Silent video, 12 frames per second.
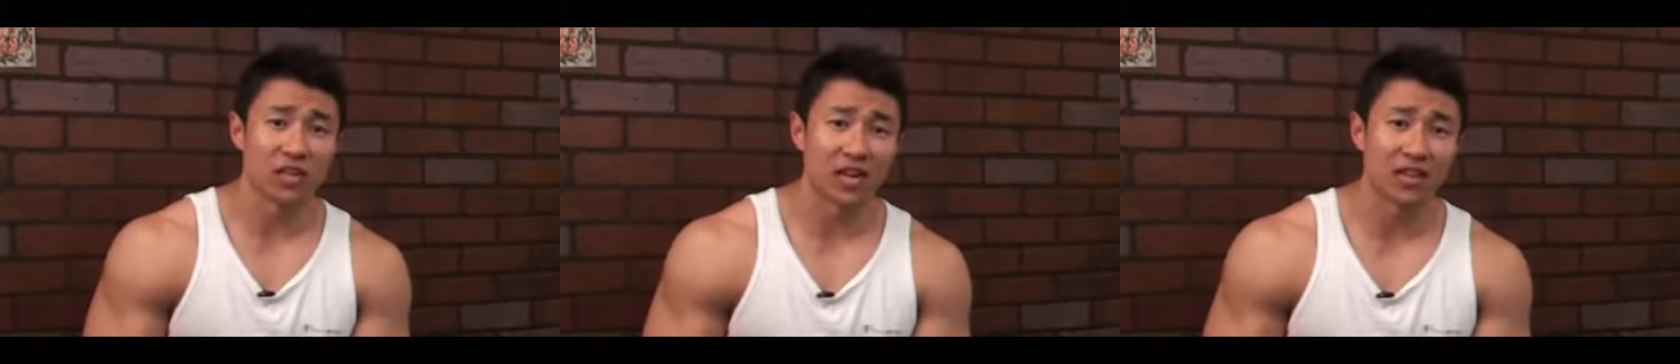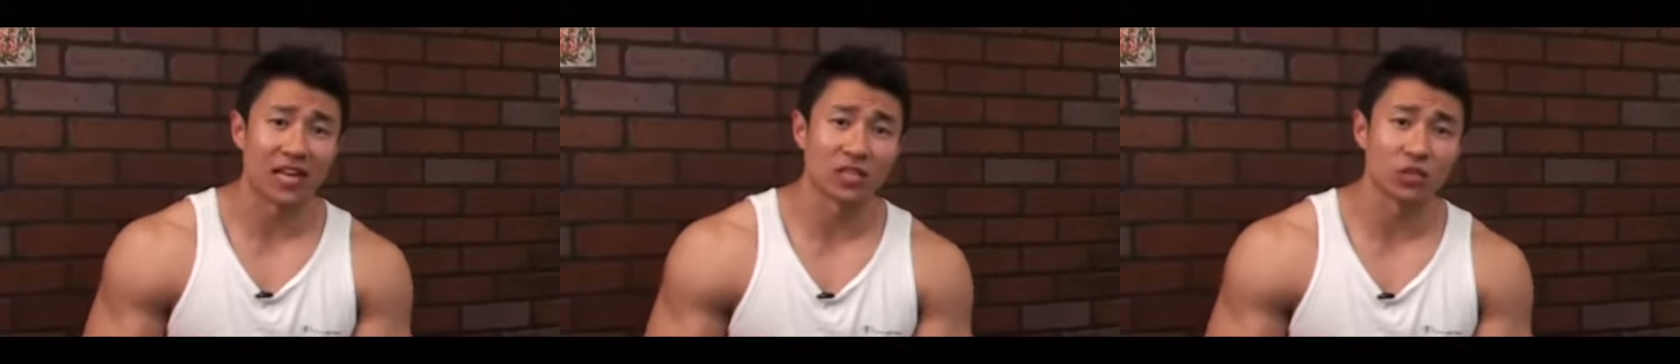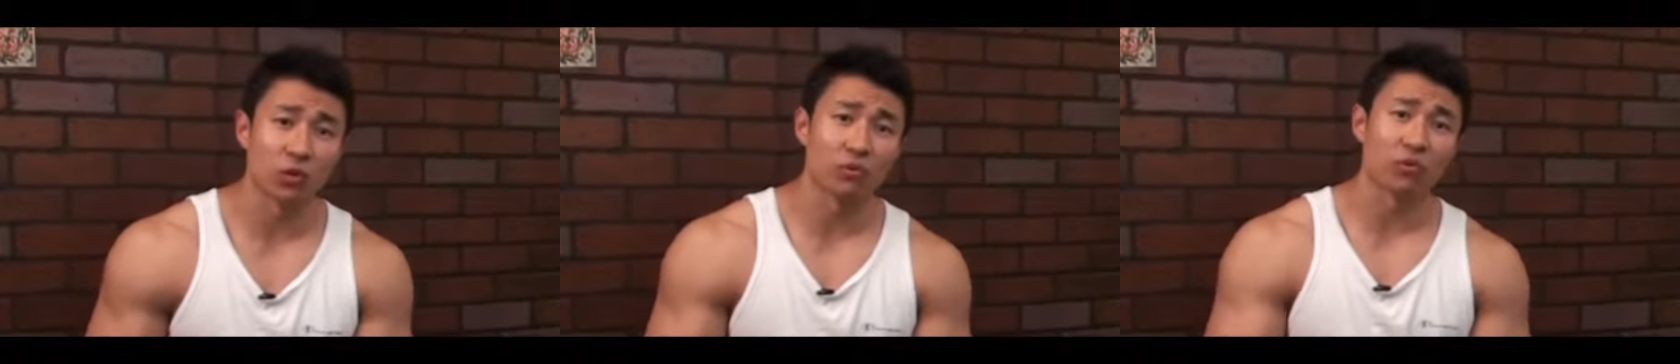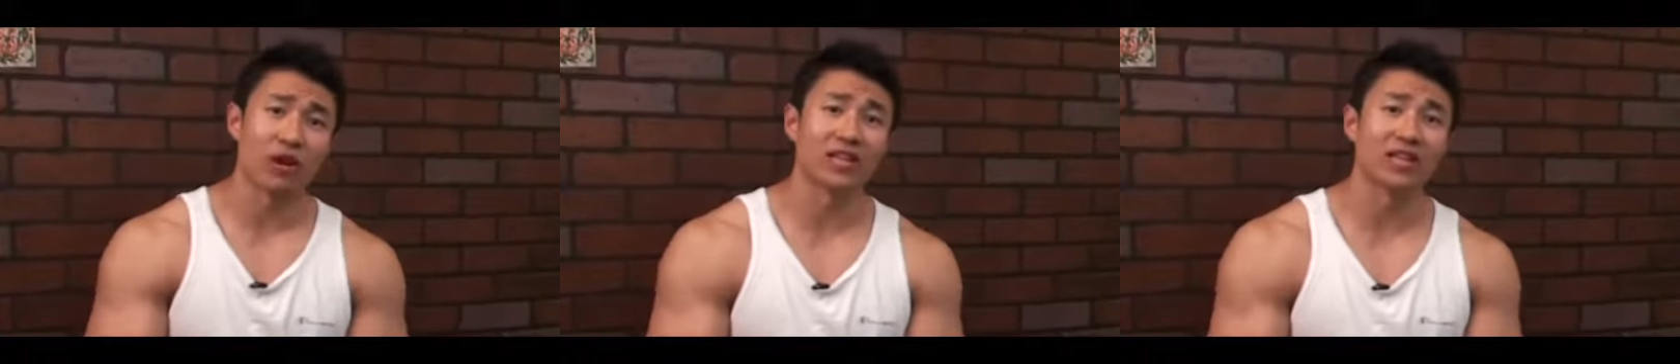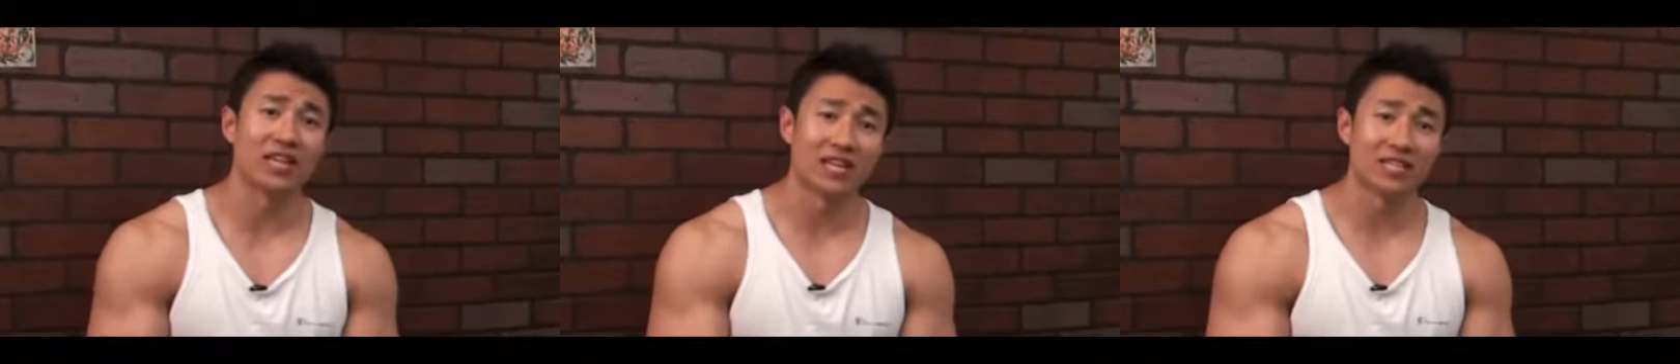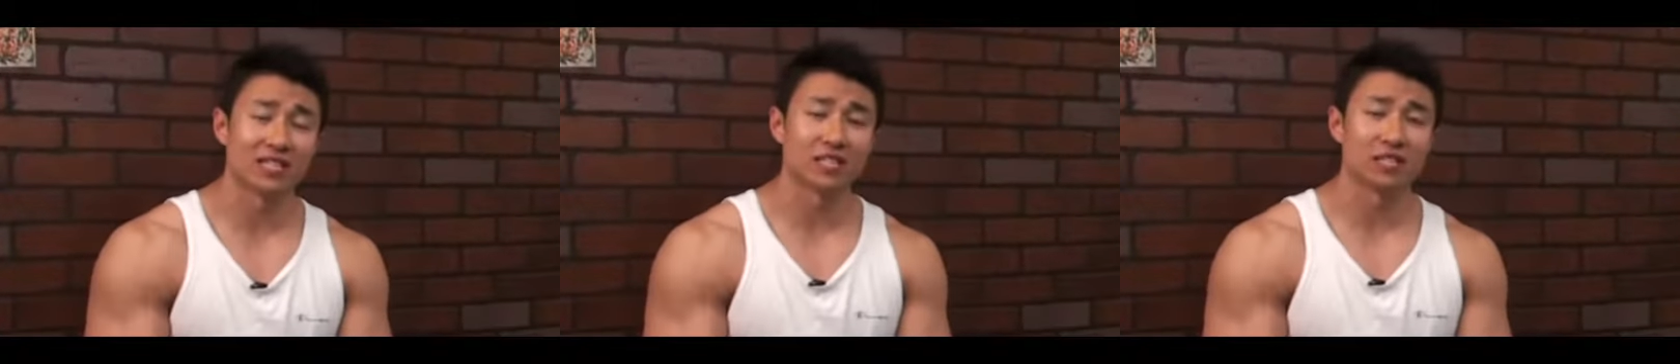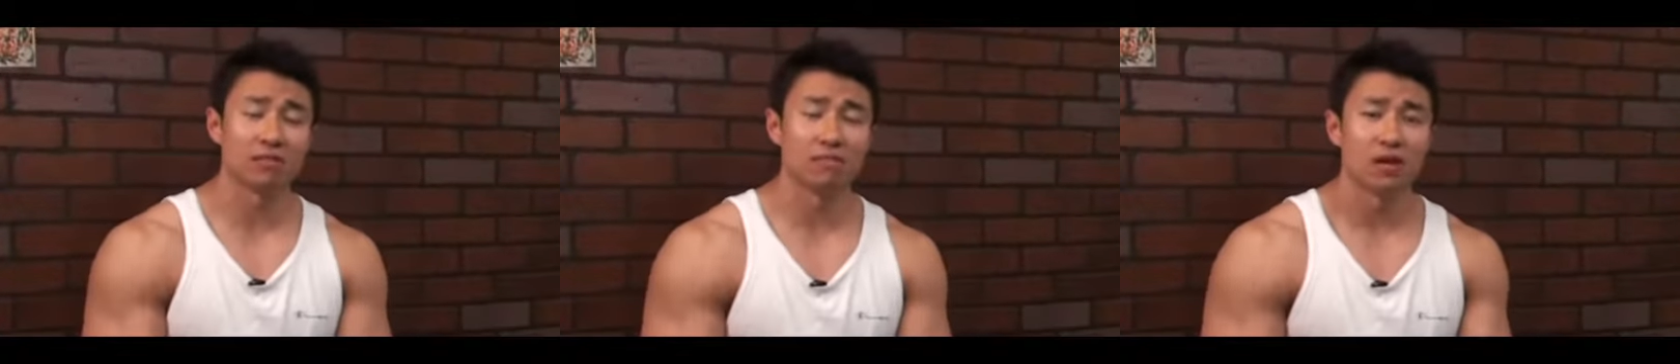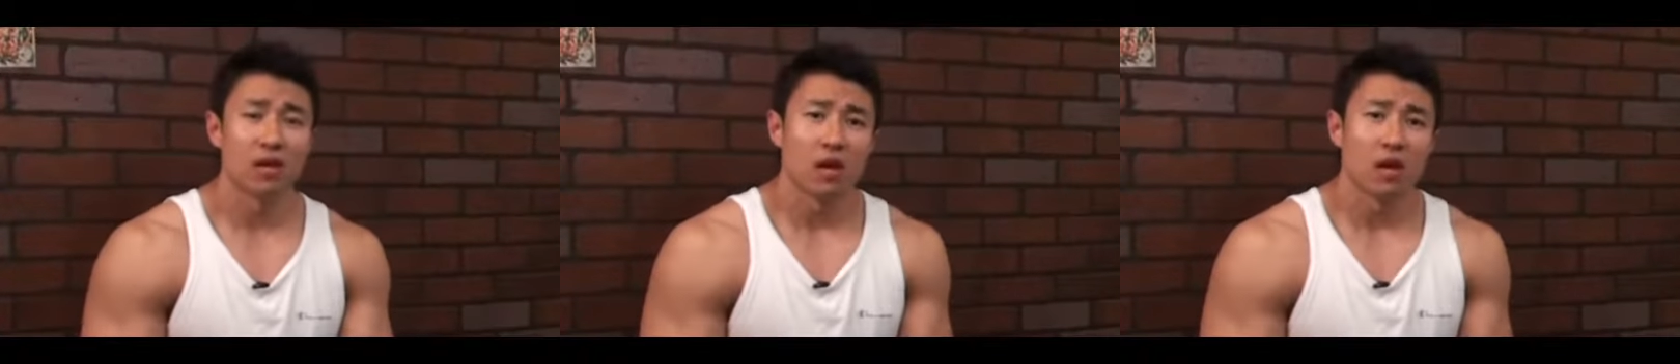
and that's why we created the eating system.